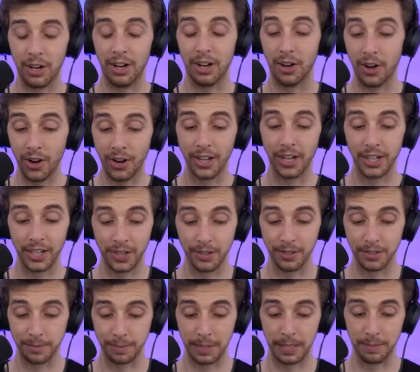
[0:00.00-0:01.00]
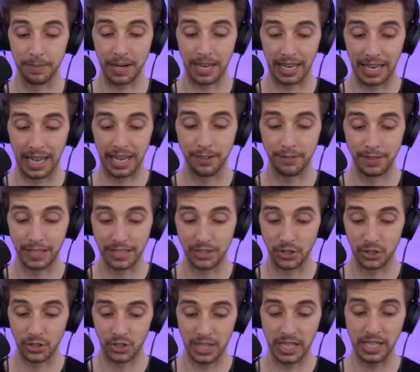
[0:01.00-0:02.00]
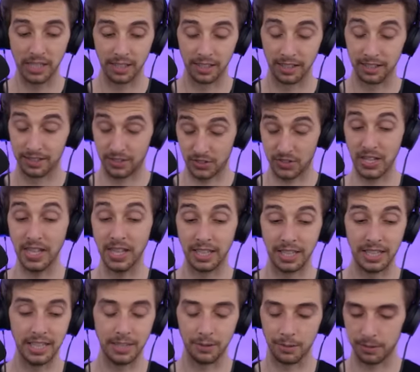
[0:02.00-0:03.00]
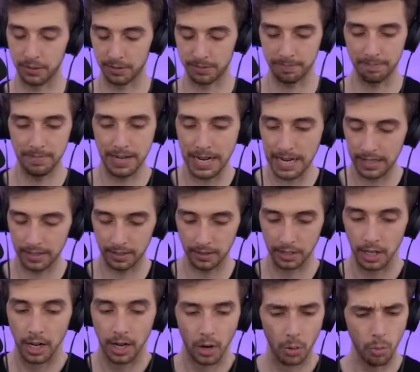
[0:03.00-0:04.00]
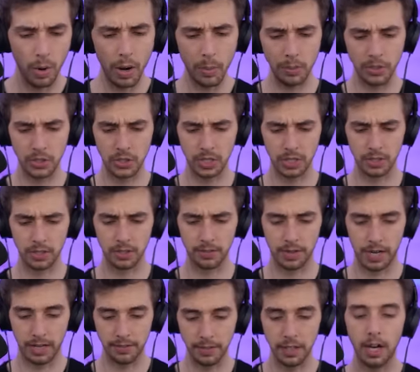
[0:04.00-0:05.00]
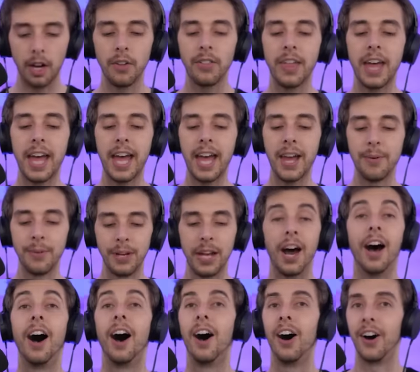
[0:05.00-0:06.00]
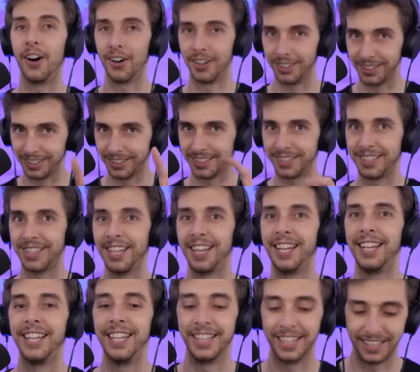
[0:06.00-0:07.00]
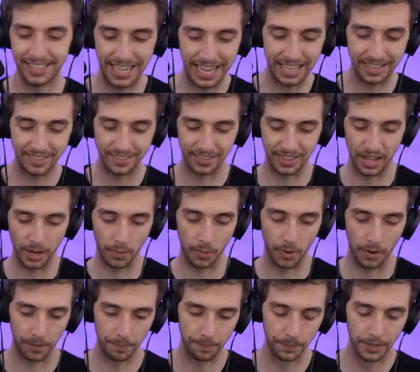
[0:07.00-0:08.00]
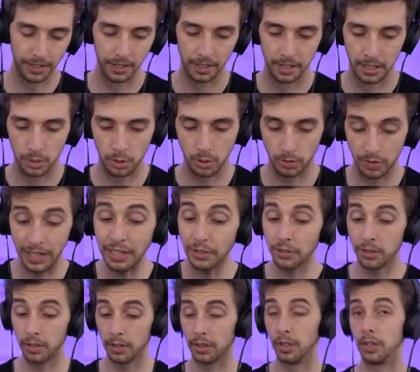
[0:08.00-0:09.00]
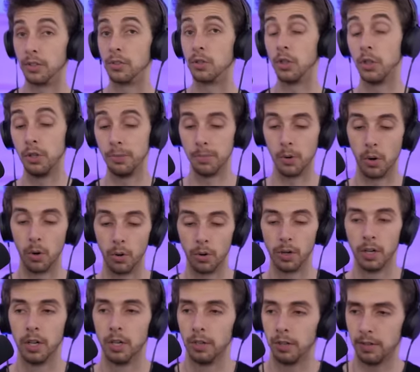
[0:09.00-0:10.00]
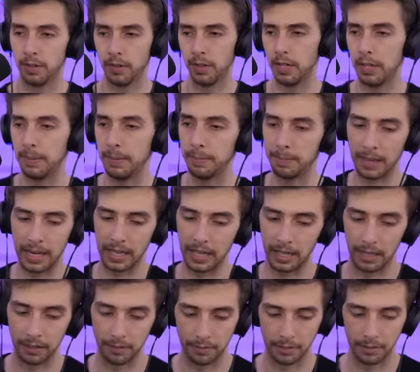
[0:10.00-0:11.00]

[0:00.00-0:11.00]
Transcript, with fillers: how long ago it's been in my life, and it's still it's still here, which is madness. Wait, we're still surviving. Oh, there we Hunter League. That's the one. So we've literally got two more. We've only been battling